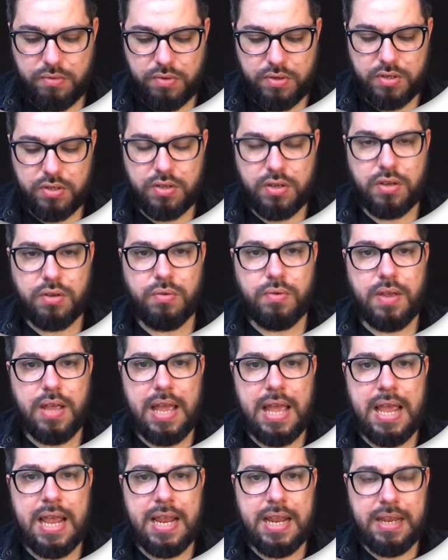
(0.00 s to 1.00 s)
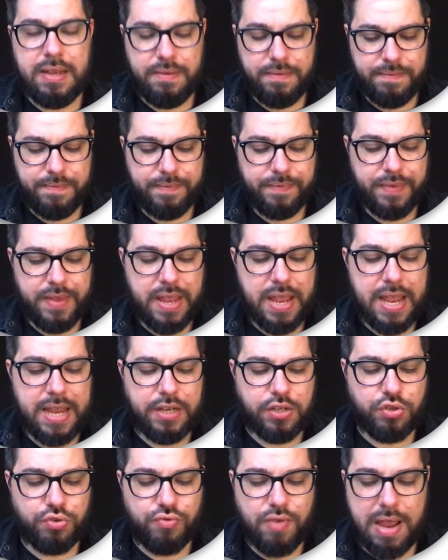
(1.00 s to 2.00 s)
we're going to do a
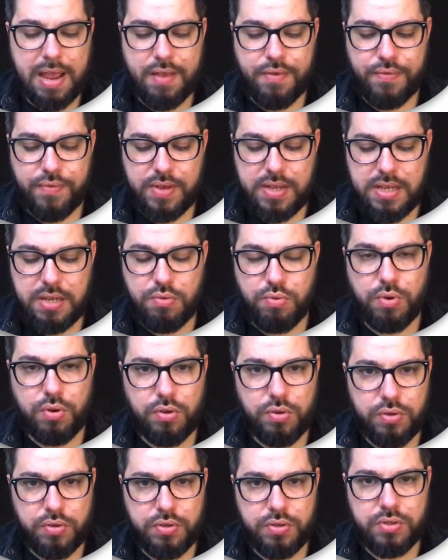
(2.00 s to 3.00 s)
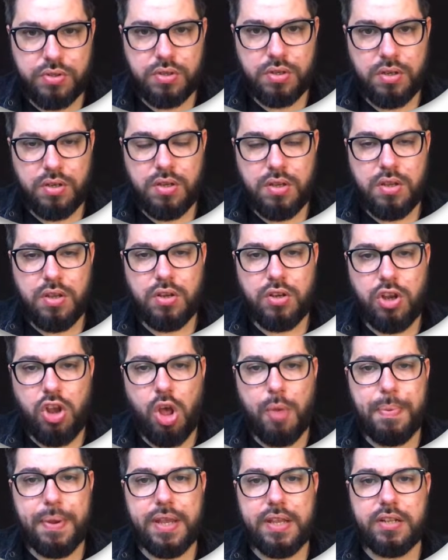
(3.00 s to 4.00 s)
href equals
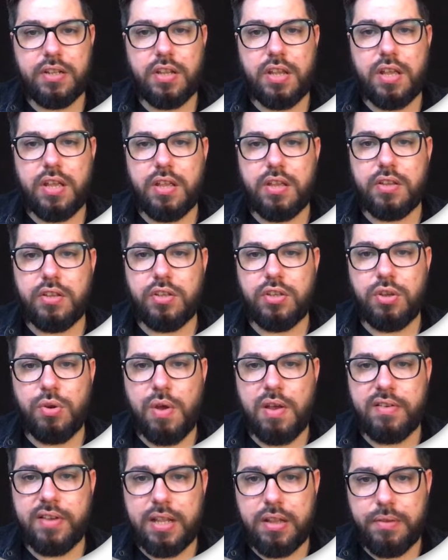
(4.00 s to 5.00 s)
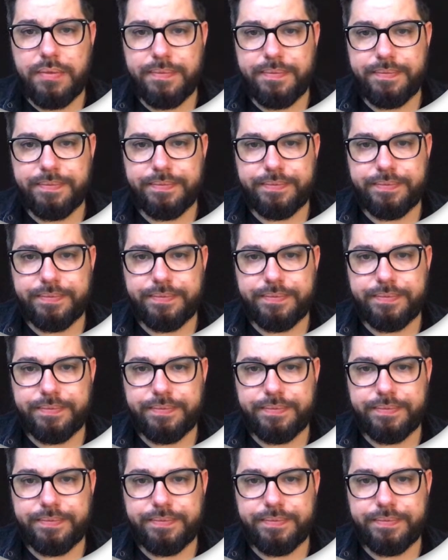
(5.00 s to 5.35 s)
copy in the URL,